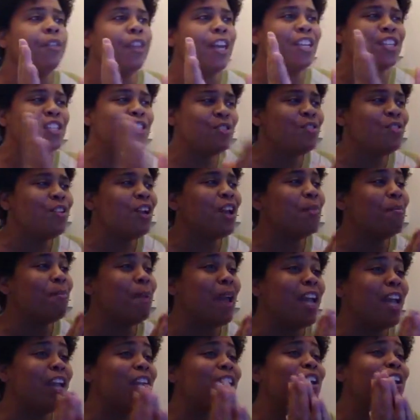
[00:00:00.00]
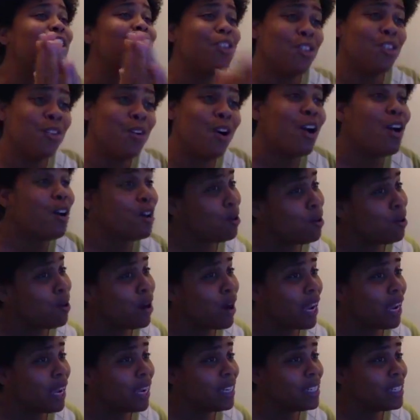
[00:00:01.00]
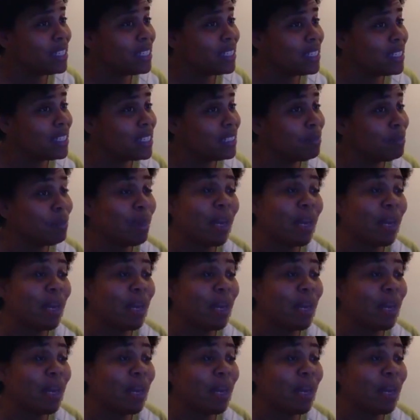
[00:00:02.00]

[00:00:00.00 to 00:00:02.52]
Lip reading: that you can make your coins,